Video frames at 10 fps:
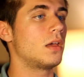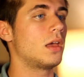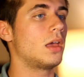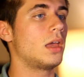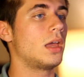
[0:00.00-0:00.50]

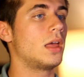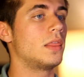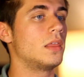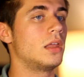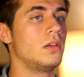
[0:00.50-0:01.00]

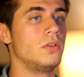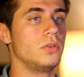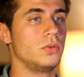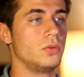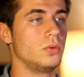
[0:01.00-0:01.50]
and then
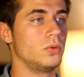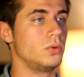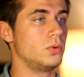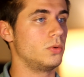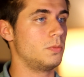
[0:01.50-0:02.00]

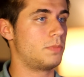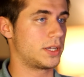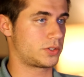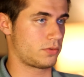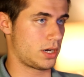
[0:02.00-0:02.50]
do
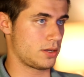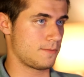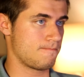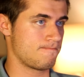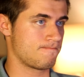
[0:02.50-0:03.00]
best rating.
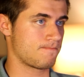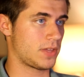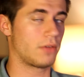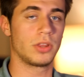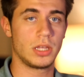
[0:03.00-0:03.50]

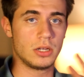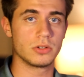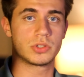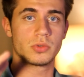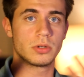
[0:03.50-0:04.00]
Everything here
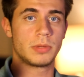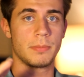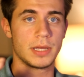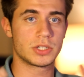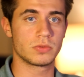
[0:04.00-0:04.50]
is sorted by
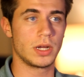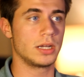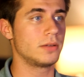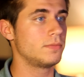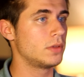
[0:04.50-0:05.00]
best rating.